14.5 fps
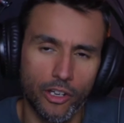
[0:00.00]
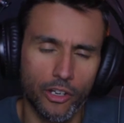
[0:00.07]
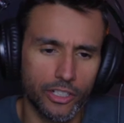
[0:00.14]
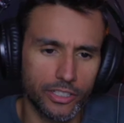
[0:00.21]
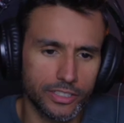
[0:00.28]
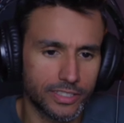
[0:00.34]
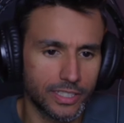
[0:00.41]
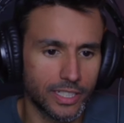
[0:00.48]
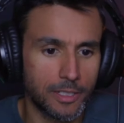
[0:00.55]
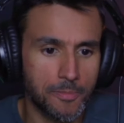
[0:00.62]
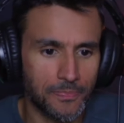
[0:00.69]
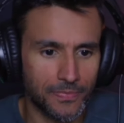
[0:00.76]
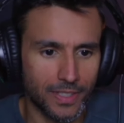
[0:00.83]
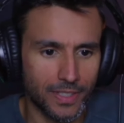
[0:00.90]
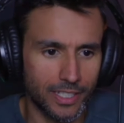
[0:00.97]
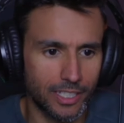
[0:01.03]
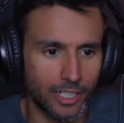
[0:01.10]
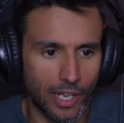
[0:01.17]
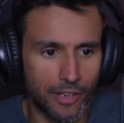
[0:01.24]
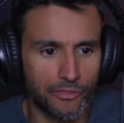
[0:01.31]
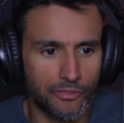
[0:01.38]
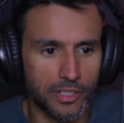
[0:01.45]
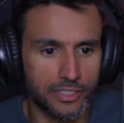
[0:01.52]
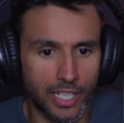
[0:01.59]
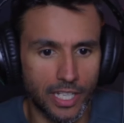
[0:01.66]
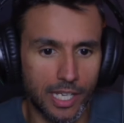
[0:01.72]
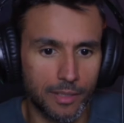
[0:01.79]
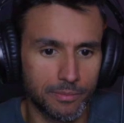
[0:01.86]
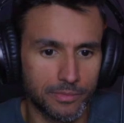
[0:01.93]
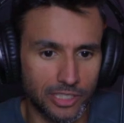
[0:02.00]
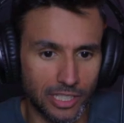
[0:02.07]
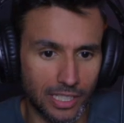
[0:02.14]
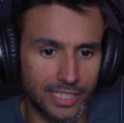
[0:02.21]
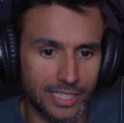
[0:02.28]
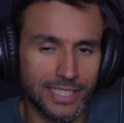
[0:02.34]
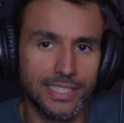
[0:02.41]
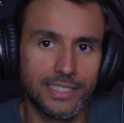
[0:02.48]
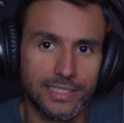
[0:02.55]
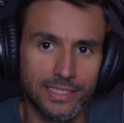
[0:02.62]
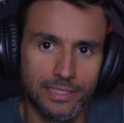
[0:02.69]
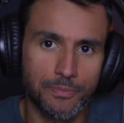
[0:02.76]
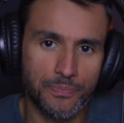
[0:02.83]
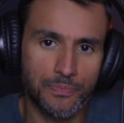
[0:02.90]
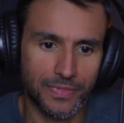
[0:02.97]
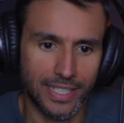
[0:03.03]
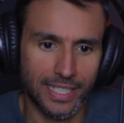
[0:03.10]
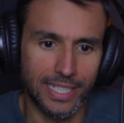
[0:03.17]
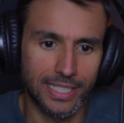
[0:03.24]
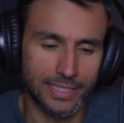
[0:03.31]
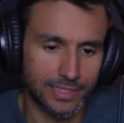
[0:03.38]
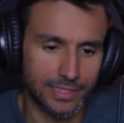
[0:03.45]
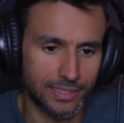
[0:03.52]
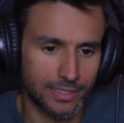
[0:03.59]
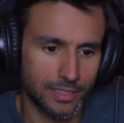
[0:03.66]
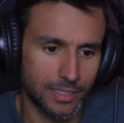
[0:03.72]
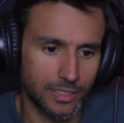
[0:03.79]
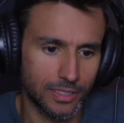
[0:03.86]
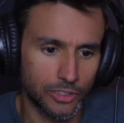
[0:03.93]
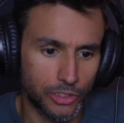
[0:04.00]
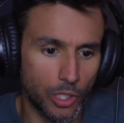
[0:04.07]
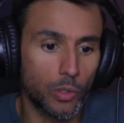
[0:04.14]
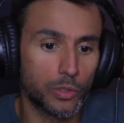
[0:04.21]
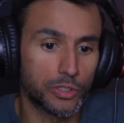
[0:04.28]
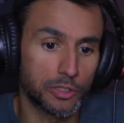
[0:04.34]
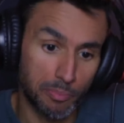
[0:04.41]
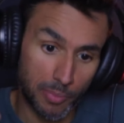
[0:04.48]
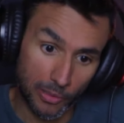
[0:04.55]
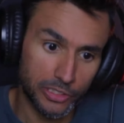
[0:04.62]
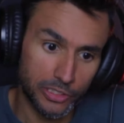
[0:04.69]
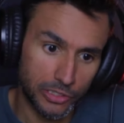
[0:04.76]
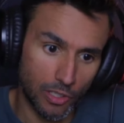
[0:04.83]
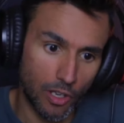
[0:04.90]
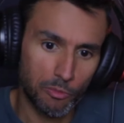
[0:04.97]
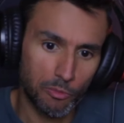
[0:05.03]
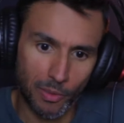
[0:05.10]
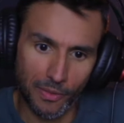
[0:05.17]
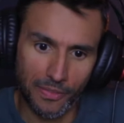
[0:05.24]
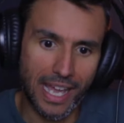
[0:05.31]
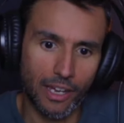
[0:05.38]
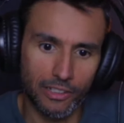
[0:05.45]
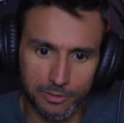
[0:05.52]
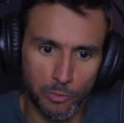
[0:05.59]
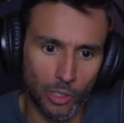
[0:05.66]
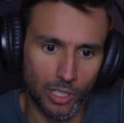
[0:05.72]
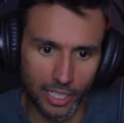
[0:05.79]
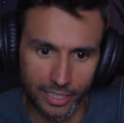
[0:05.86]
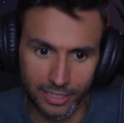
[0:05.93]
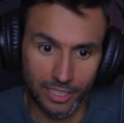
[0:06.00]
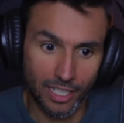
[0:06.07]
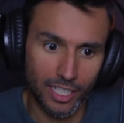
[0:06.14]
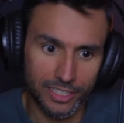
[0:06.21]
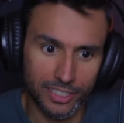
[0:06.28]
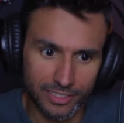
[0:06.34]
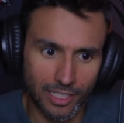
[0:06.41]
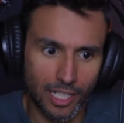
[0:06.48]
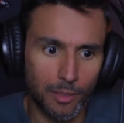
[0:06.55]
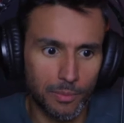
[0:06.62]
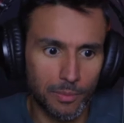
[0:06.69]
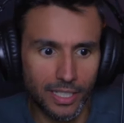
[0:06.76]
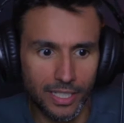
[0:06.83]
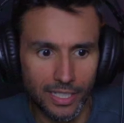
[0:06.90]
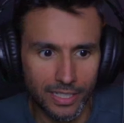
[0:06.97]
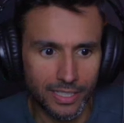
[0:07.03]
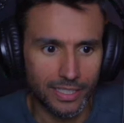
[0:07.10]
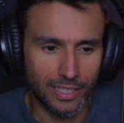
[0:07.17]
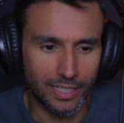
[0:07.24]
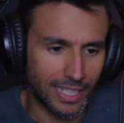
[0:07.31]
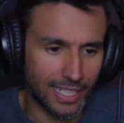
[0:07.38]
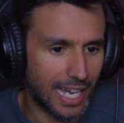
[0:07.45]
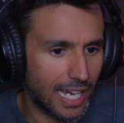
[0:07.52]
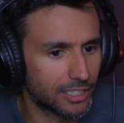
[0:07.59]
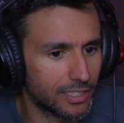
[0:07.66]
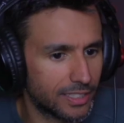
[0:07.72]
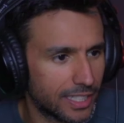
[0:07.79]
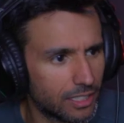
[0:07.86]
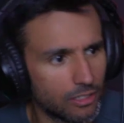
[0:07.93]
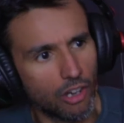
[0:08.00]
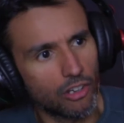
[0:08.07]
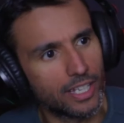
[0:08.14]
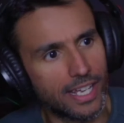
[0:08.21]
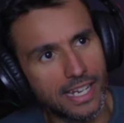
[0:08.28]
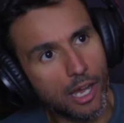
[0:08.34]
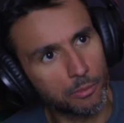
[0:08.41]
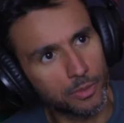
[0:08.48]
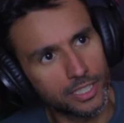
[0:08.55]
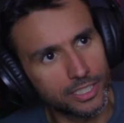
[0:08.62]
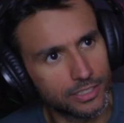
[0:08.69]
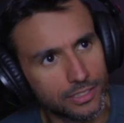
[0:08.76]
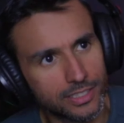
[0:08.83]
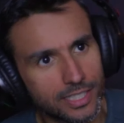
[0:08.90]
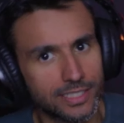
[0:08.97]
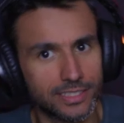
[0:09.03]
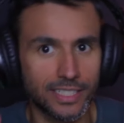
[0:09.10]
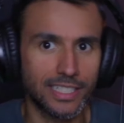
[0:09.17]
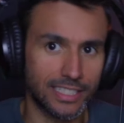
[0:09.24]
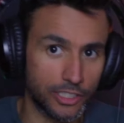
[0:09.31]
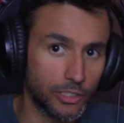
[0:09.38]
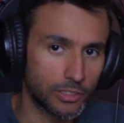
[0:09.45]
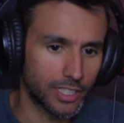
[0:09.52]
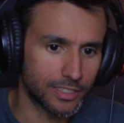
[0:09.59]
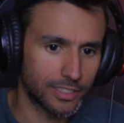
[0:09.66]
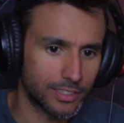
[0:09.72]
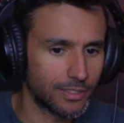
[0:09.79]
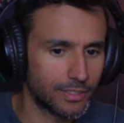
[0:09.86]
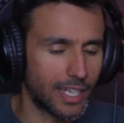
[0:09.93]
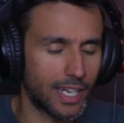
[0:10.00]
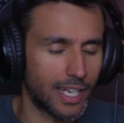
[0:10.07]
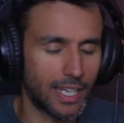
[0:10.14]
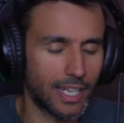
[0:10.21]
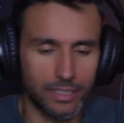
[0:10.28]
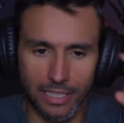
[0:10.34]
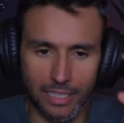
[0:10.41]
I heard, you know, every time the lead is chosen per song, but now it's more like an ensemble. Like, how did they do? Okay, now I'm gonna do this. You're gonna do that.